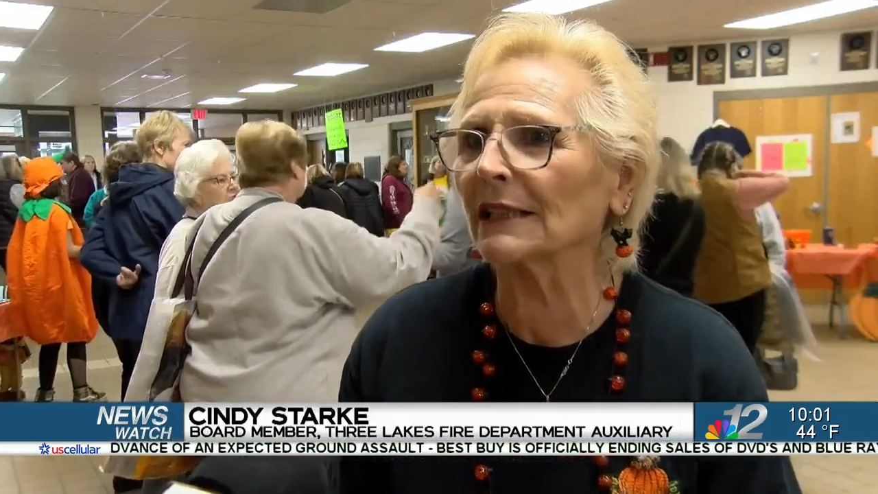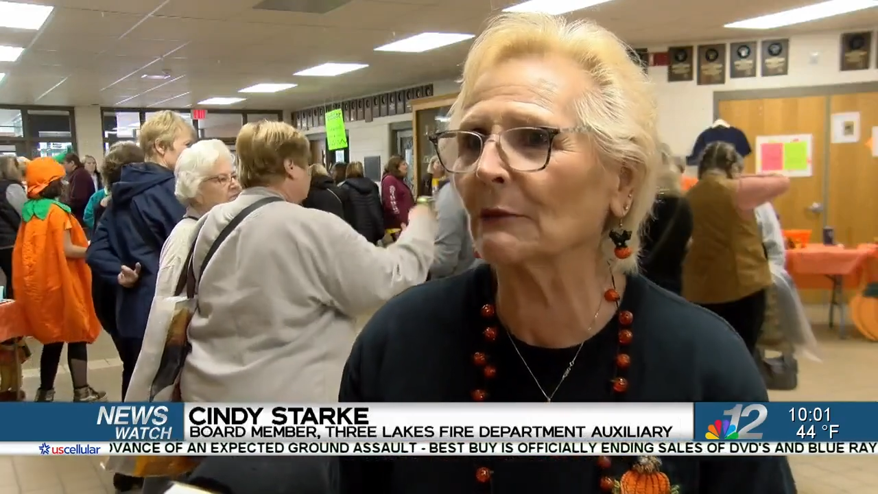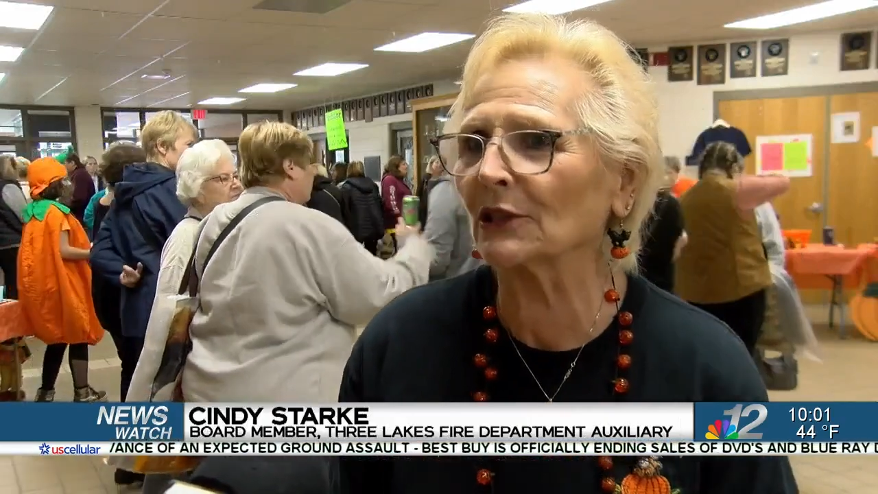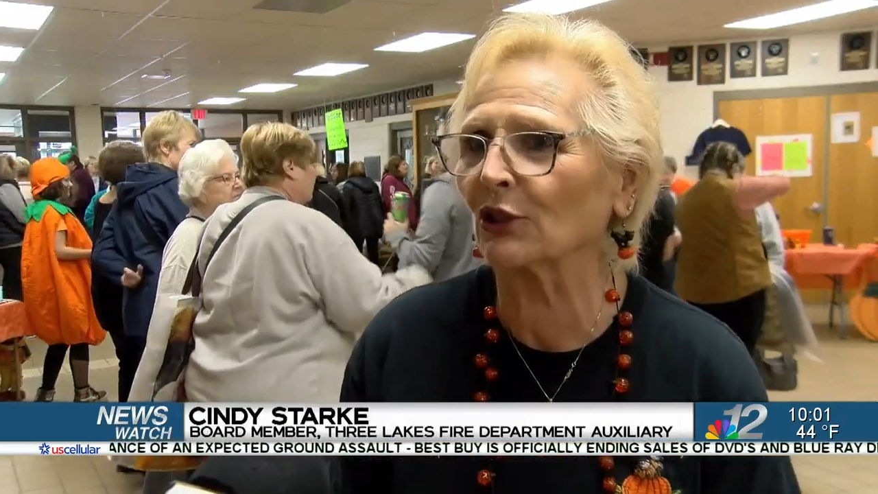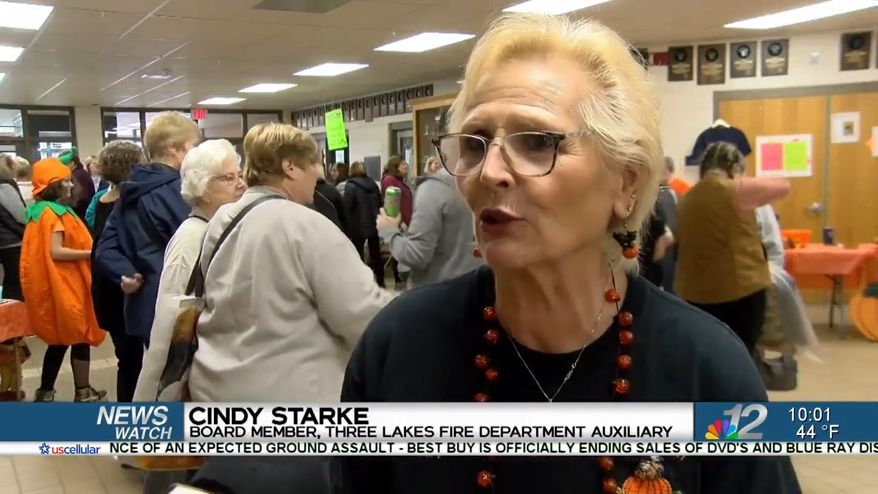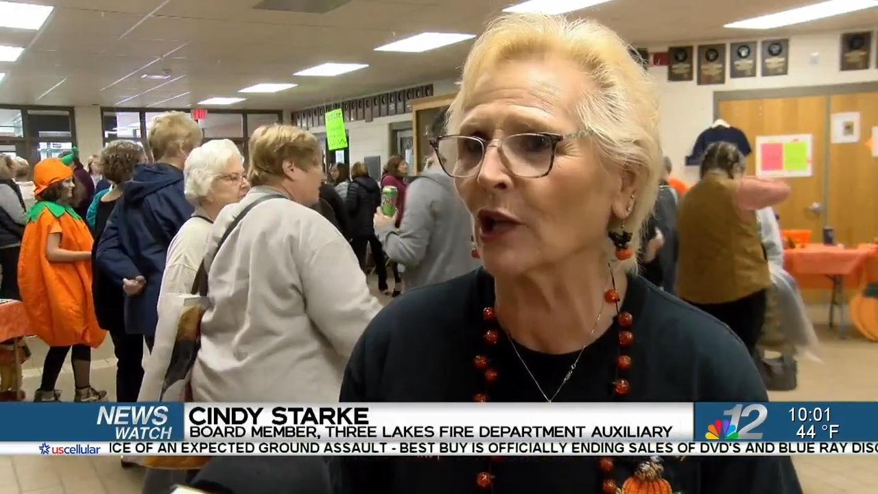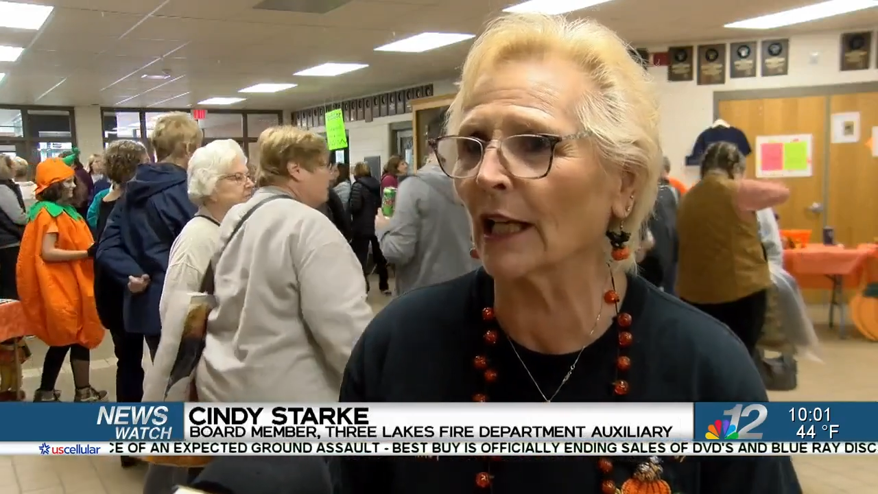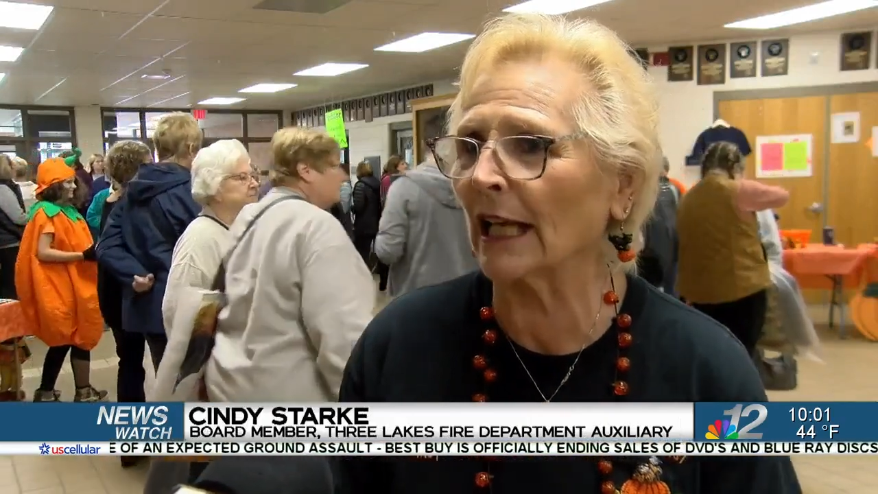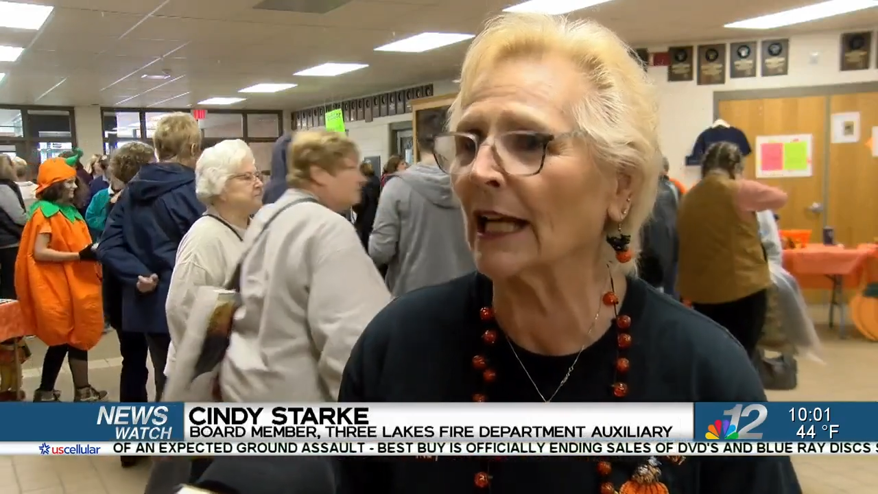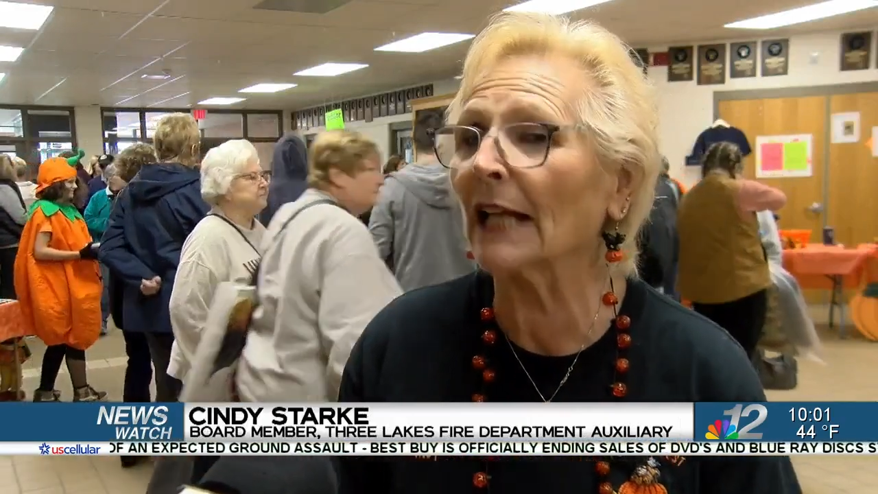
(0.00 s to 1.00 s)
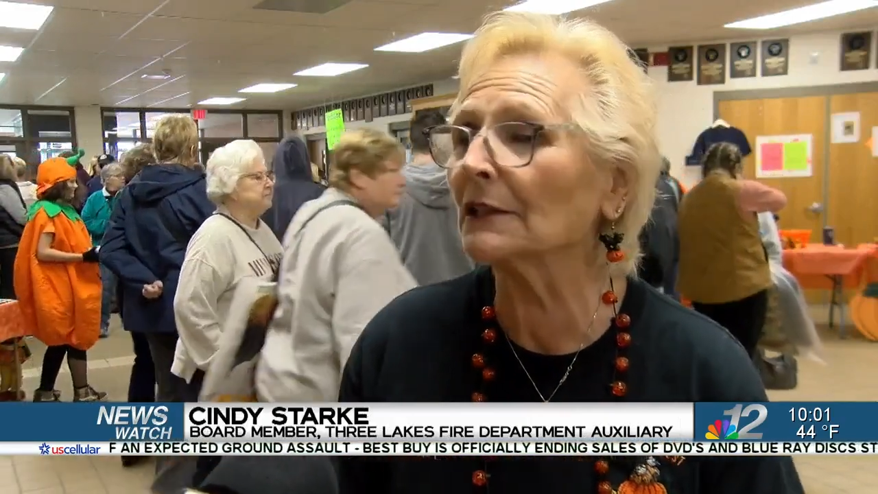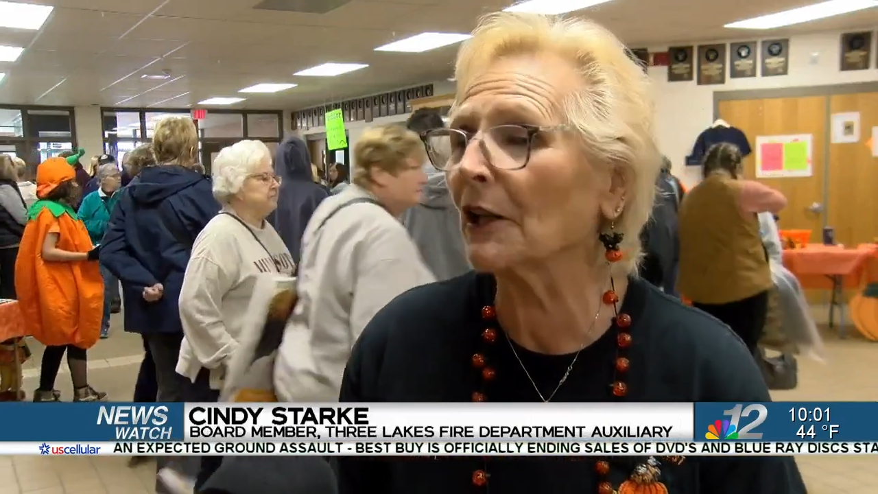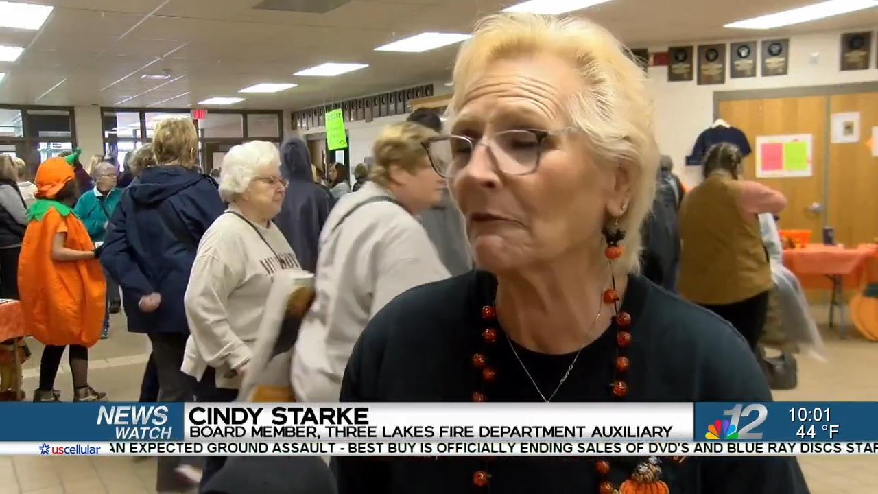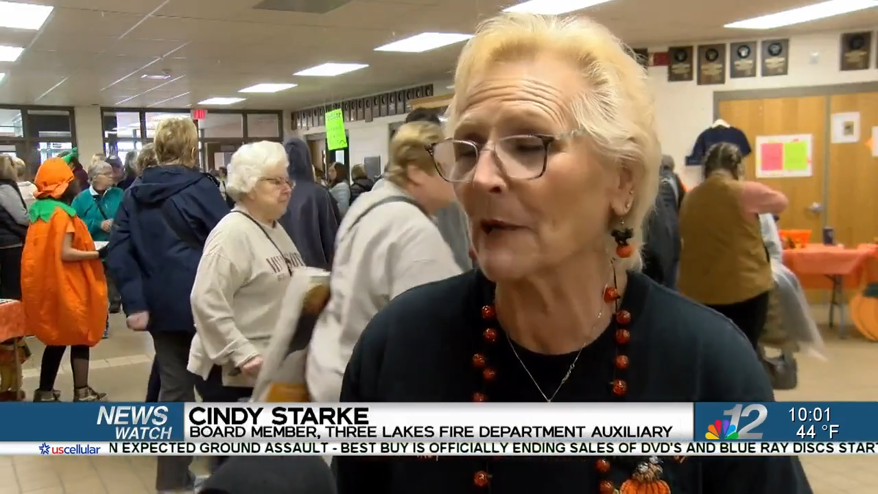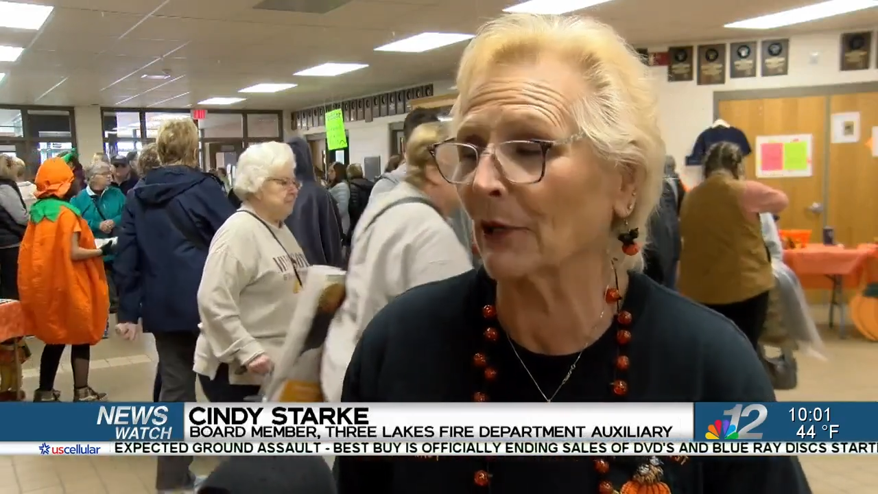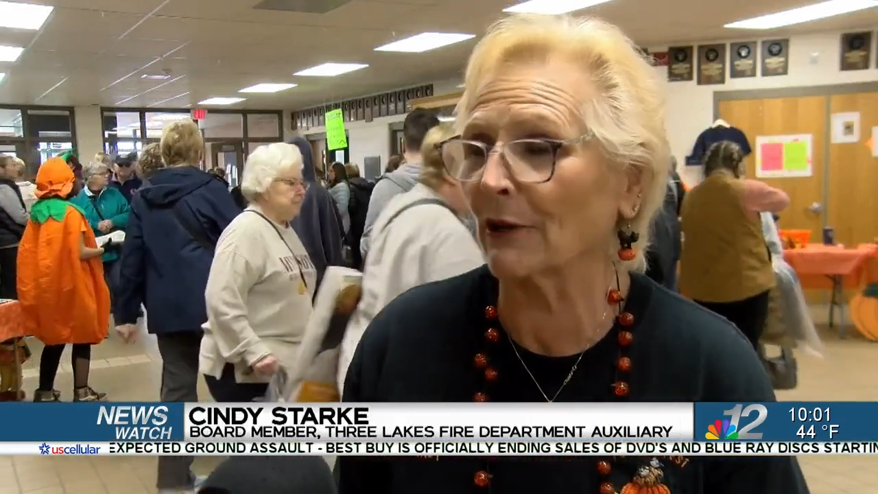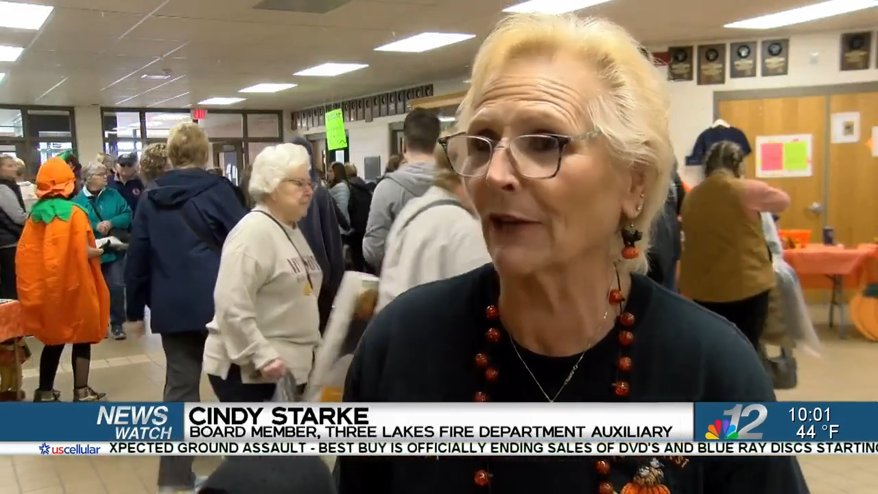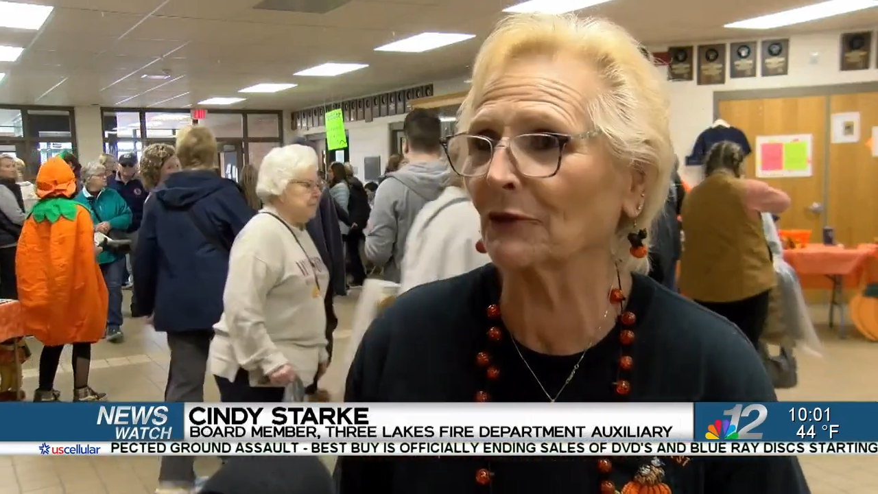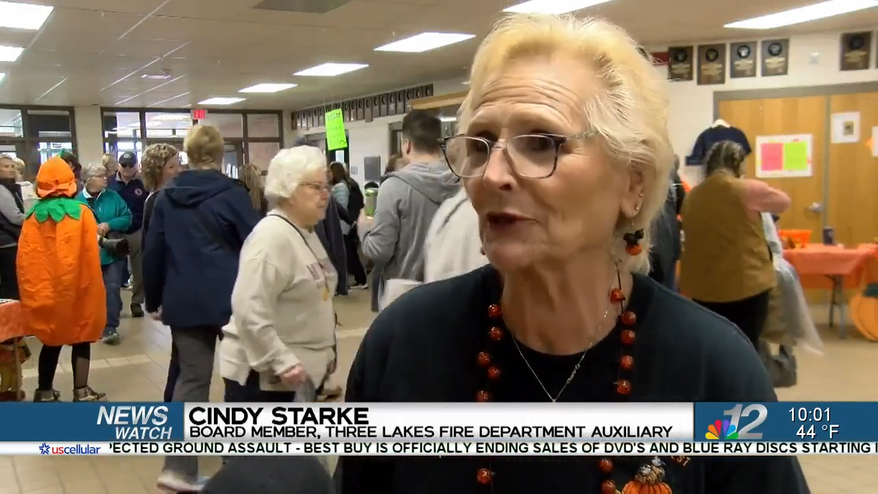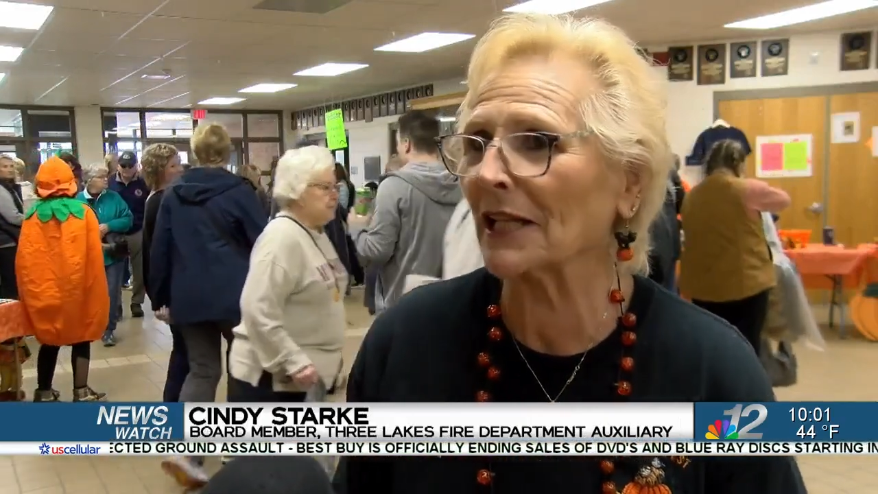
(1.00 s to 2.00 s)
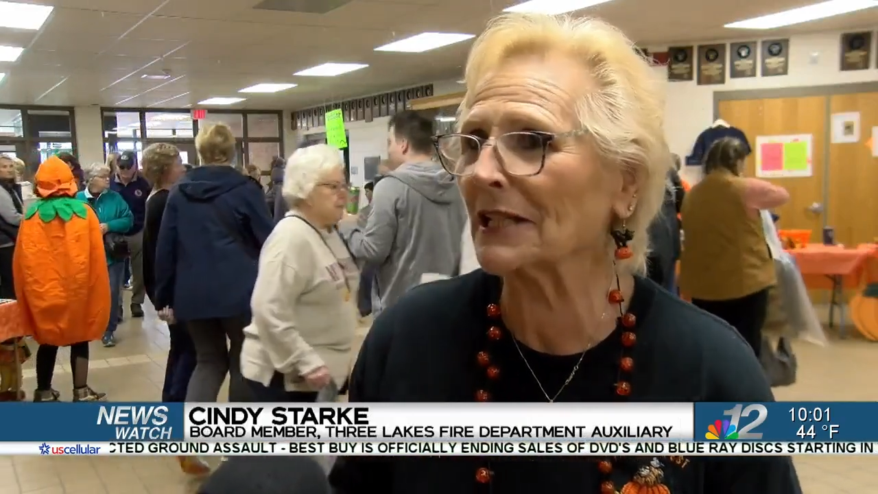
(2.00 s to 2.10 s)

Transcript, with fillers: to see what's going on. And I love my crafters.